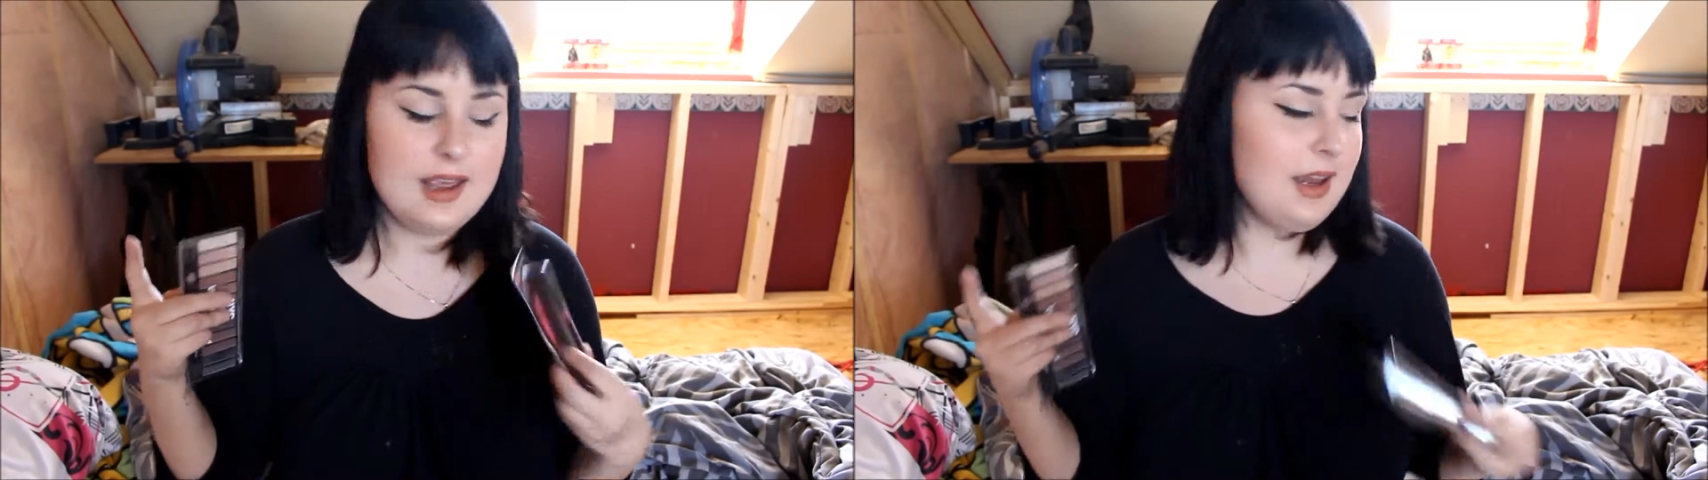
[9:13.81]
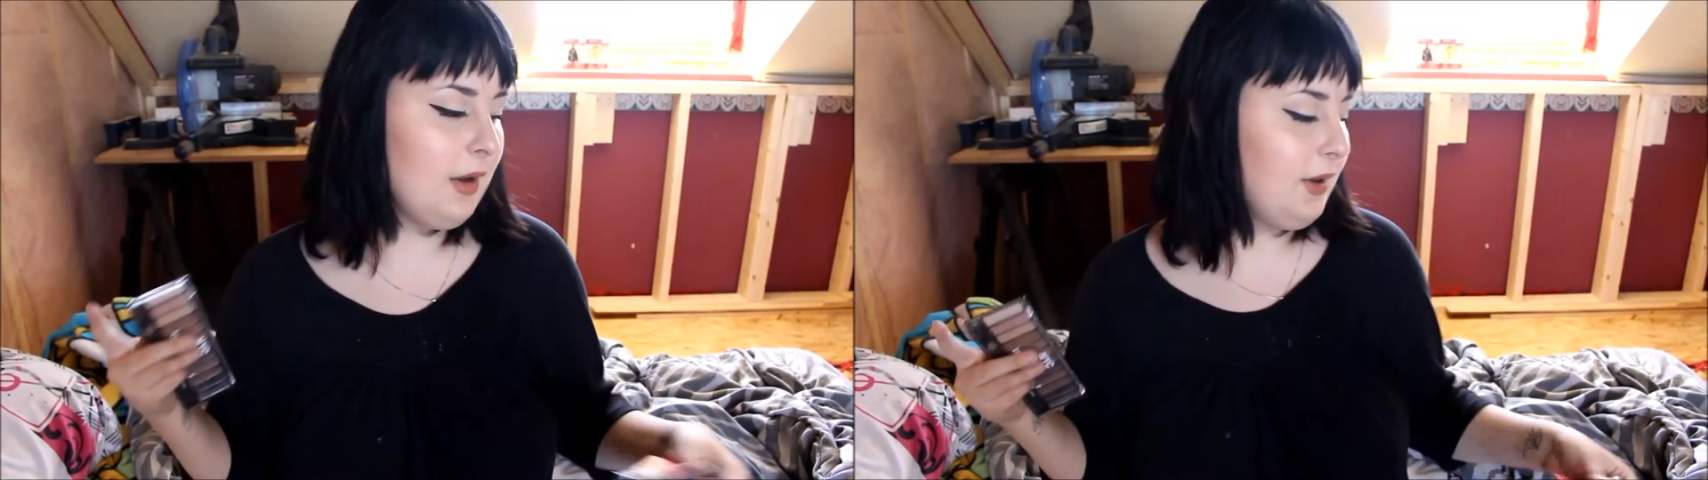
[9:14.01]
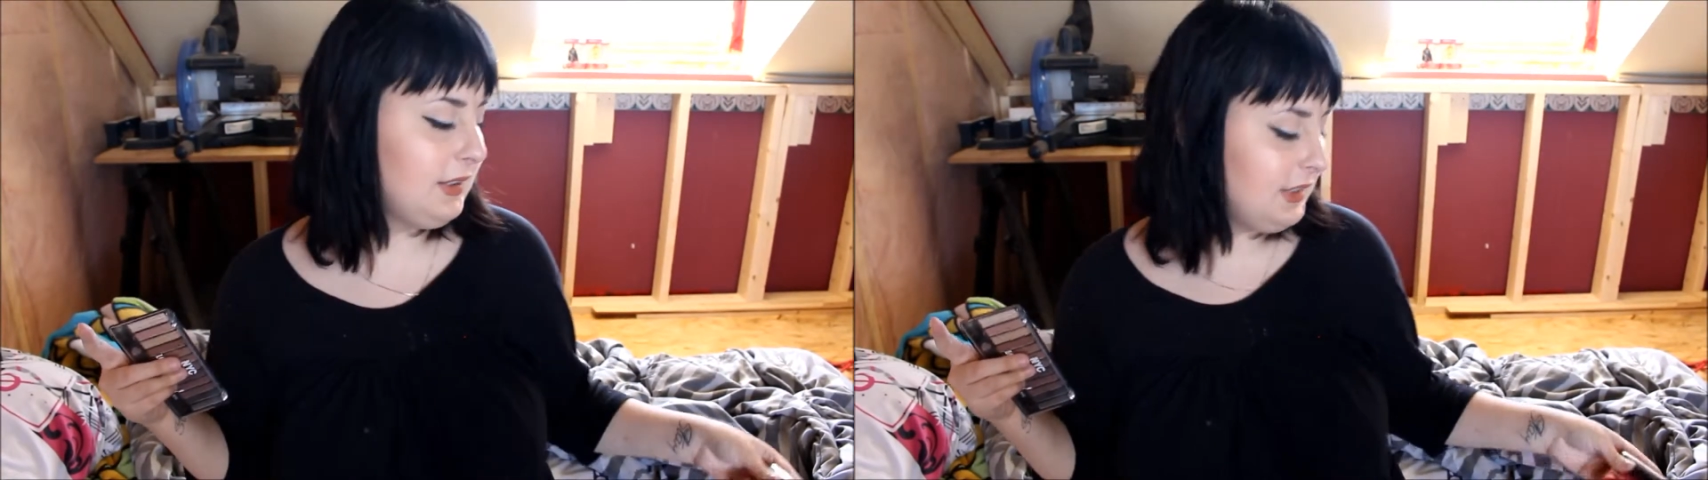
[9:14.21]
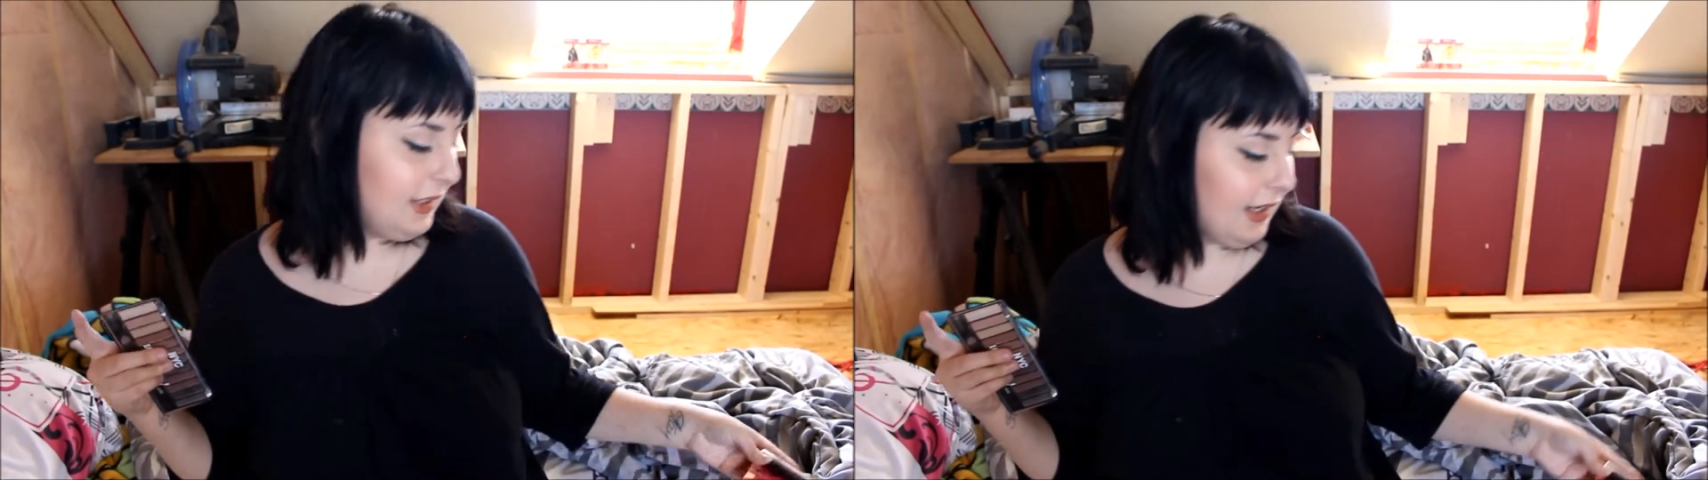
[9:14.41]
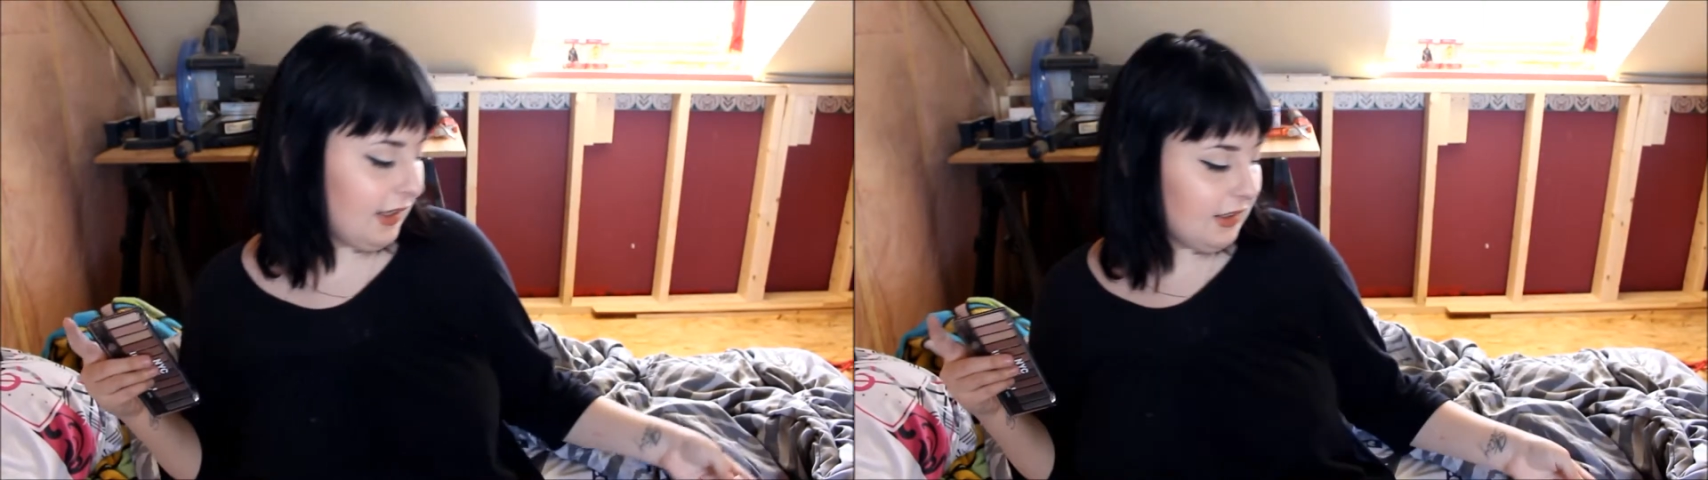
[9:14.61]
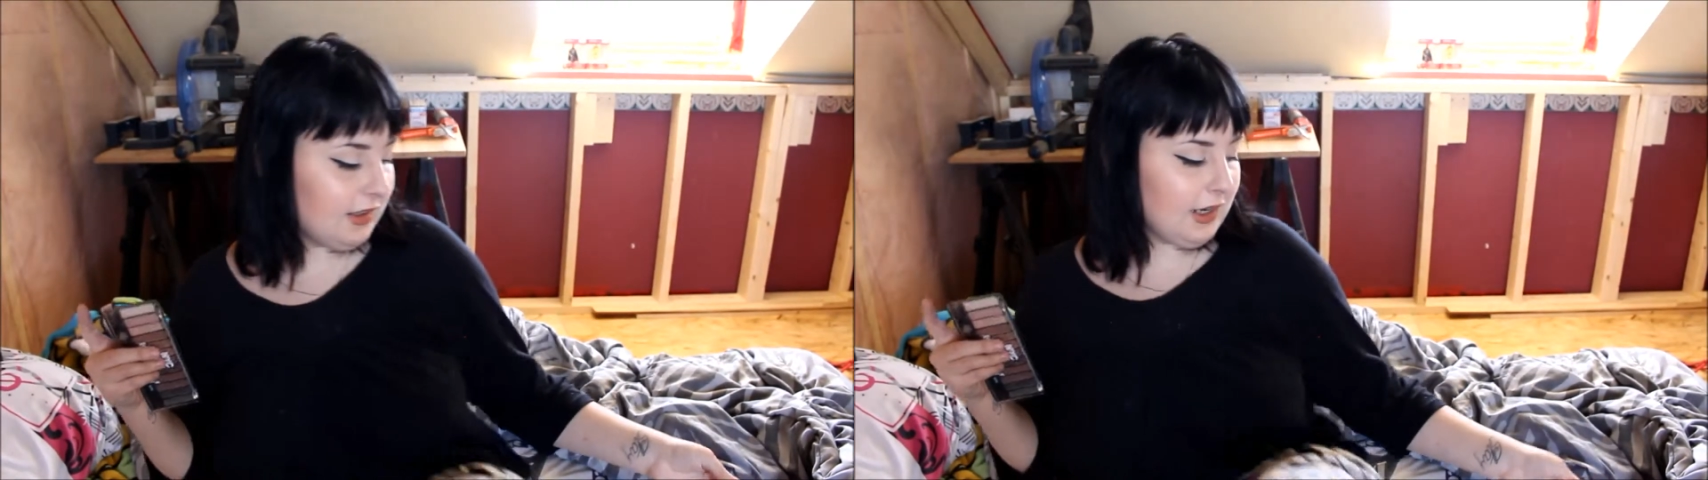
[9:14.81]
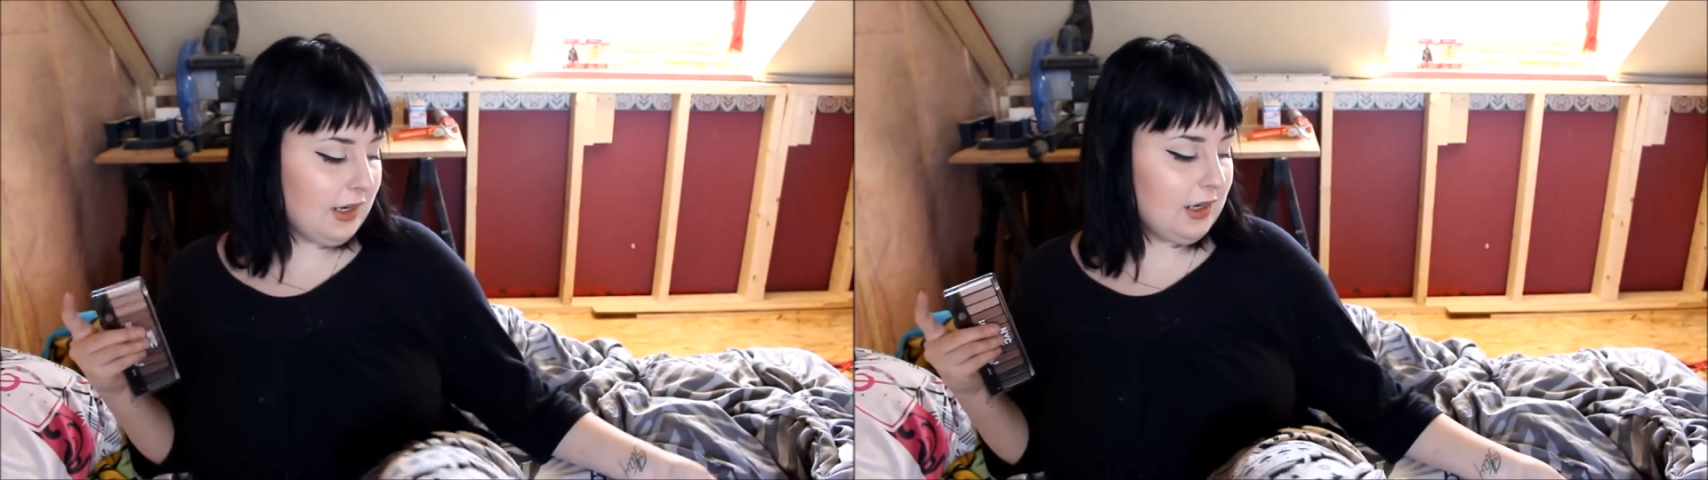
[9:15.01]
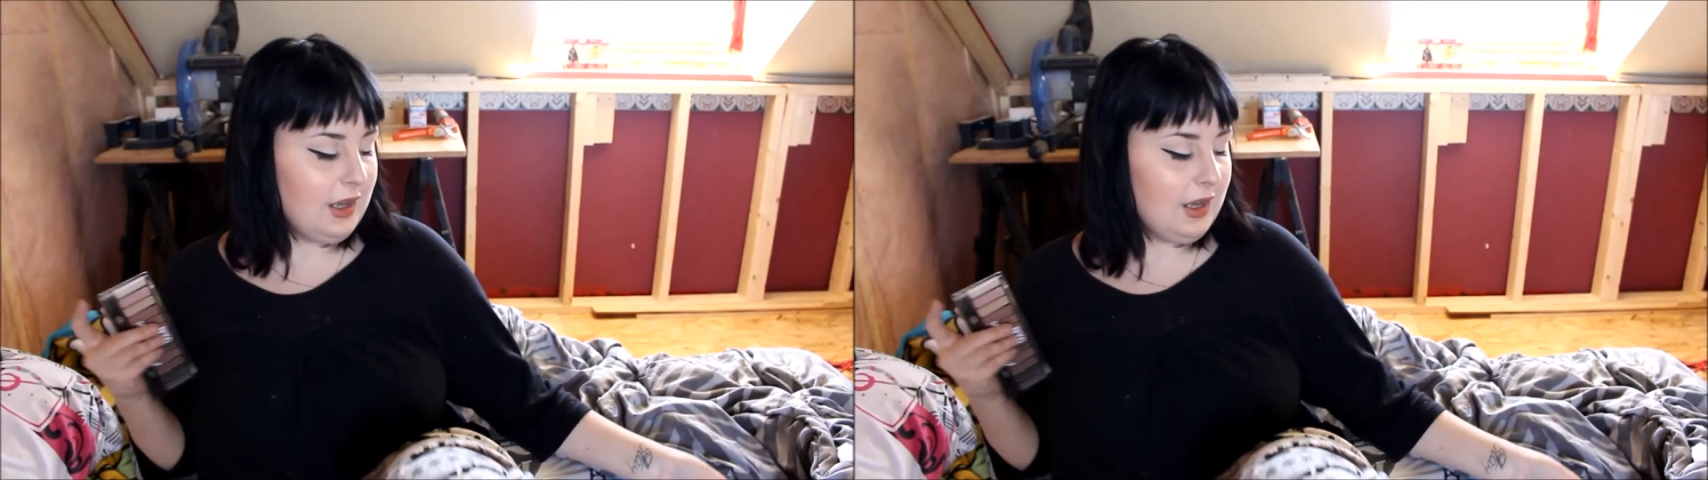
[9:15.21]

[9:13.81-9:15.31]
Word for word: NYC Canada